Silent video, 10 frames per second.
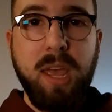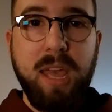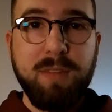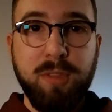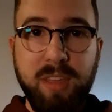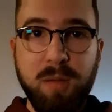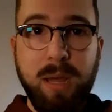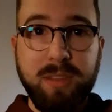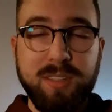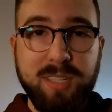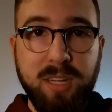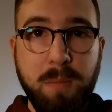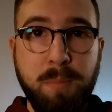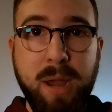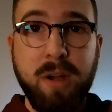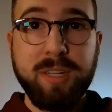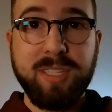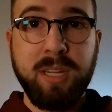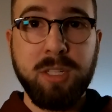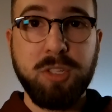And if you think about this in
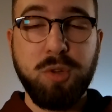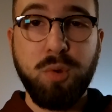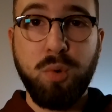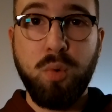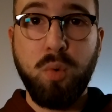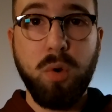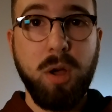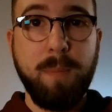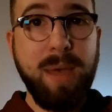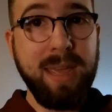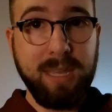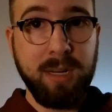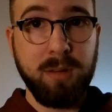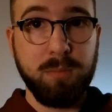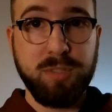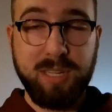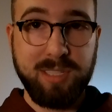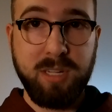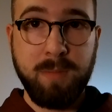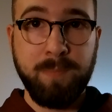comparison to a banking
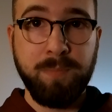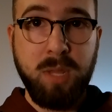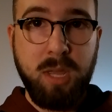system,